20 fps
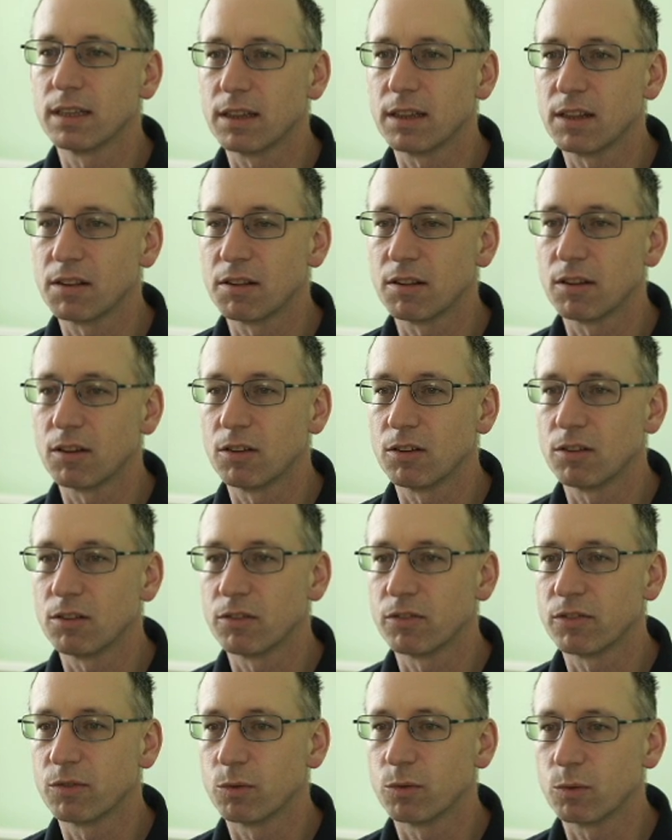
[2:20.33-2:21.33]
This load
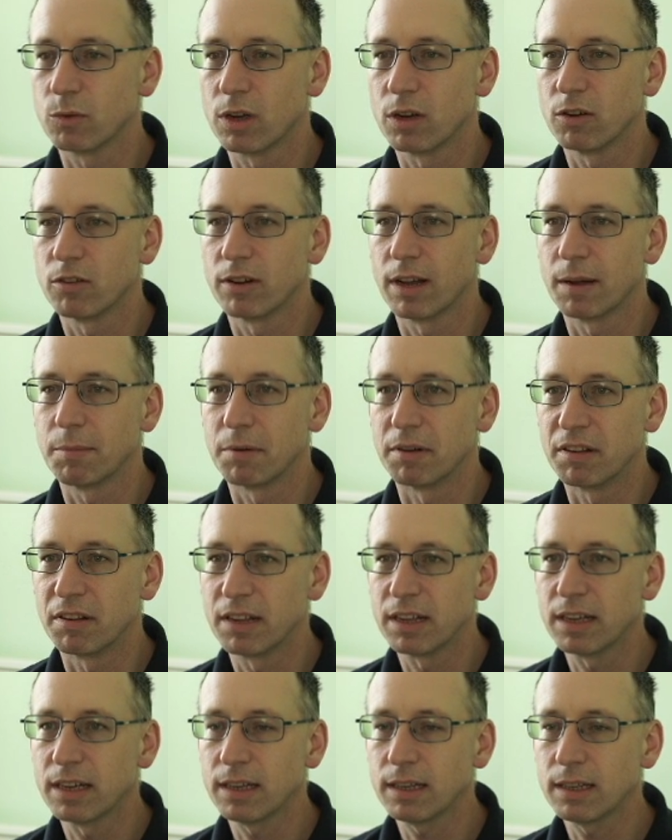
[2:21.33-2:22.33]
of code happens
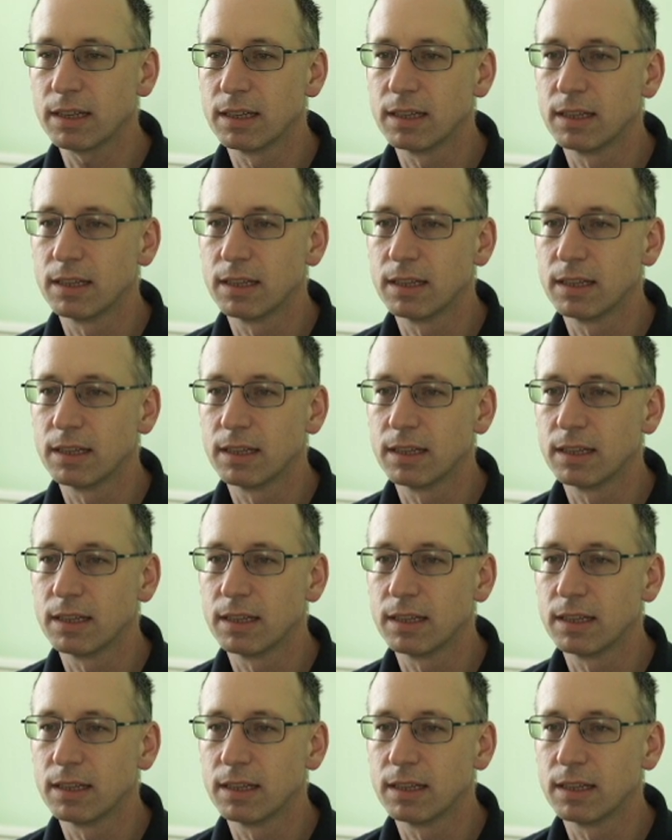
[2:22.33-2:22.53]
here,